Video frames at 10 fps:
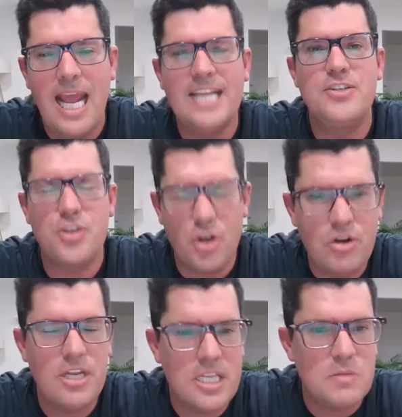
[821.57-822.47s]
has
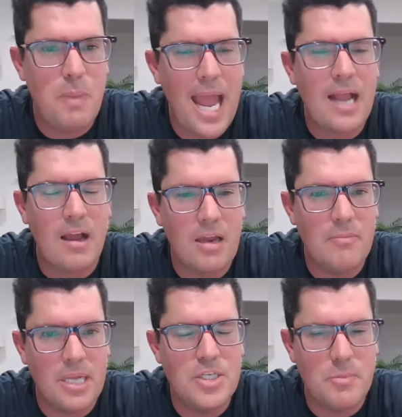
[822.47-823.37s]
turned his back
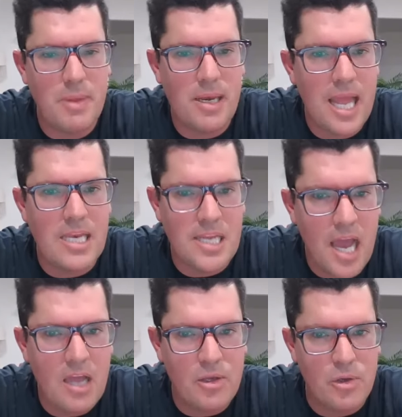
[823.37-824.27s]
on Benjamin
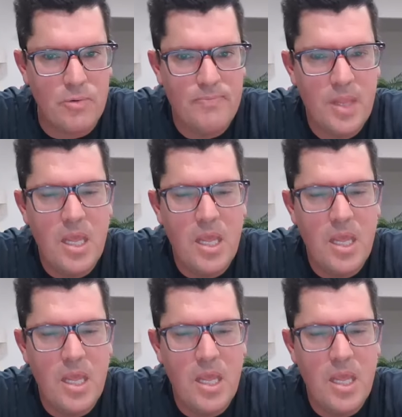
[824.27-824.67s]
Netanyahu.